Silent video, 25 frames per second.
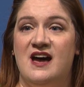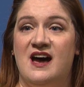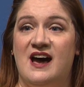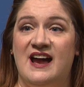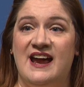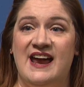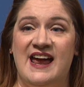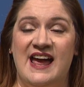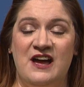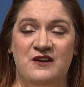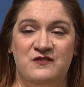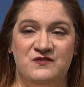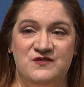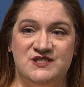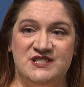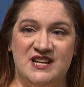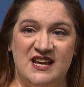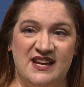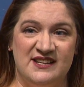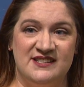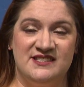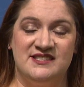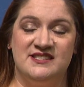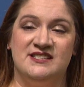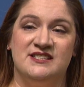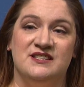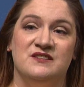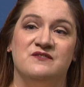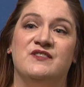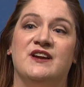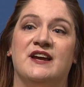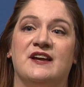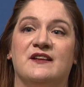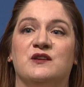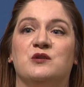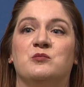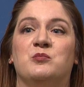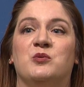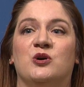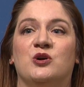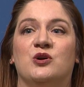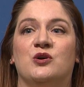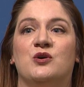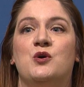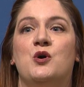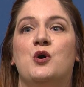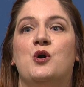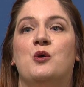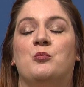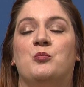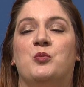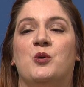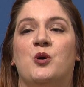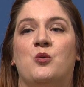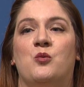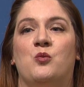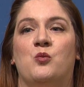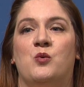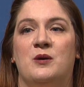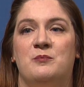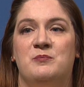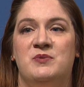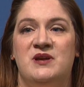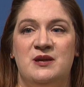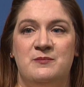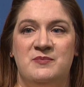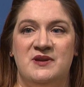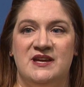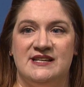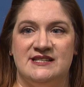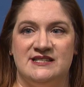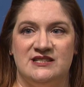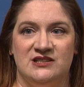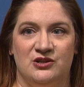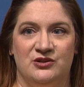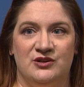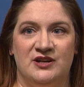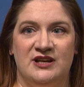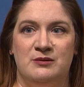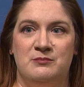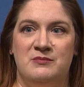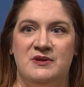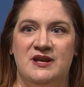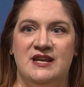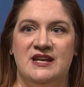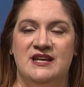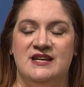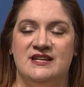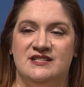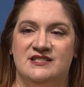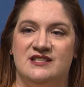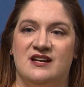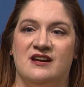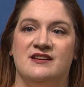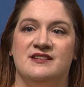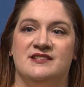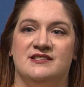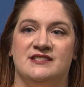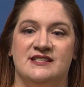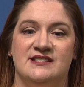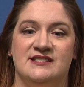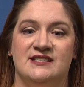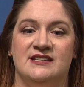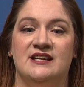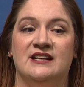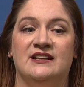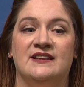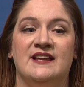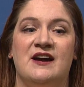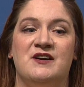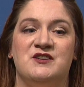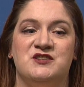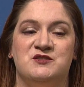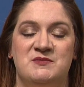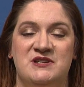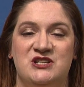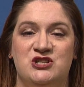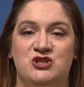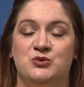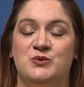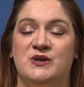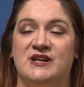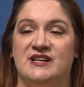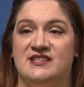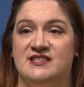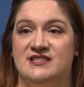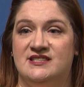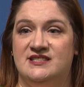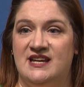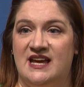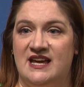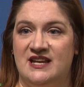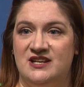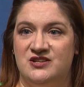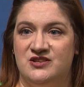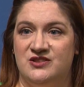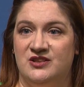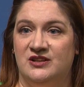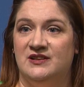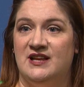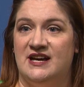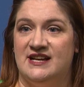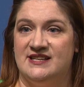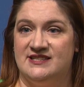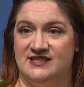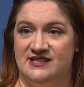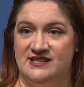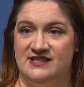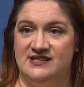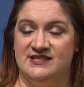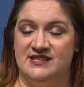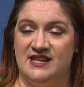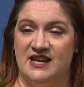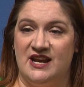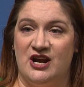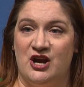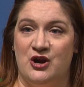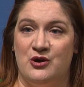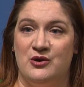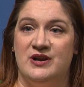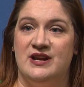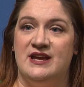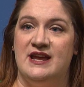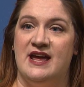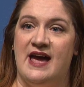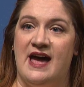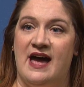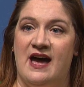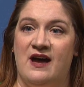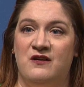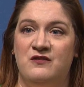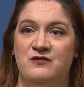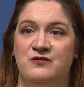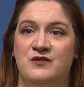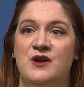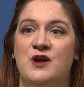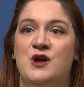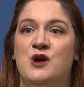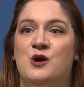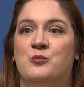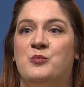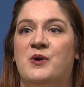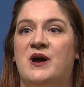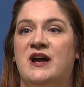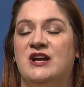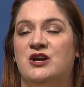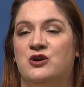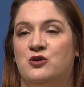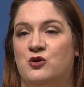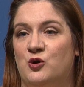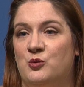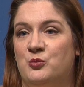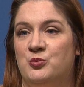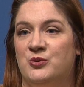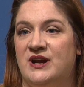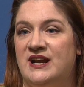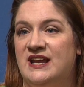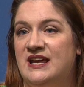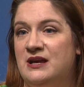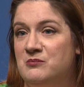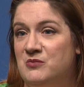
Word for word: I have texts available, but what PBS Learning Media does is it allows me to extend the lessons that I already have by incorporating